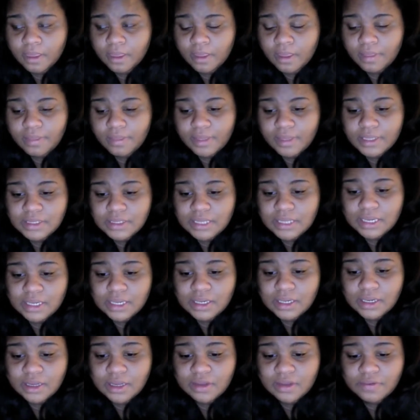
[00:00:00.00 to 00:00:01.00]
That's not
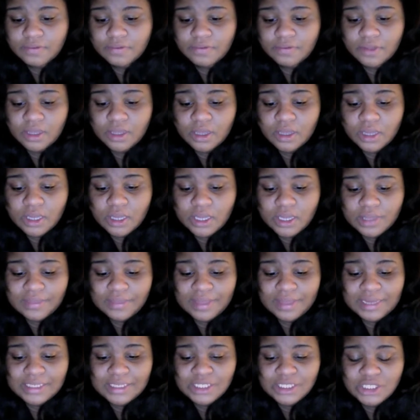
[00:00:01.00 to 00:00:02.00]
enough.
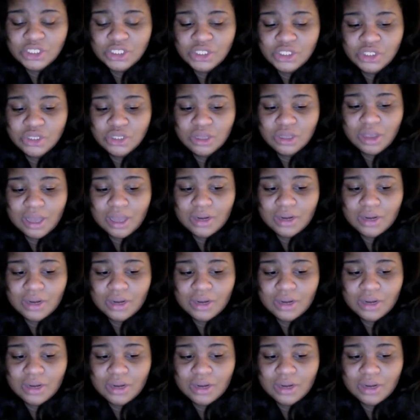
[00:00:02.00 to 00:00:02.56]
I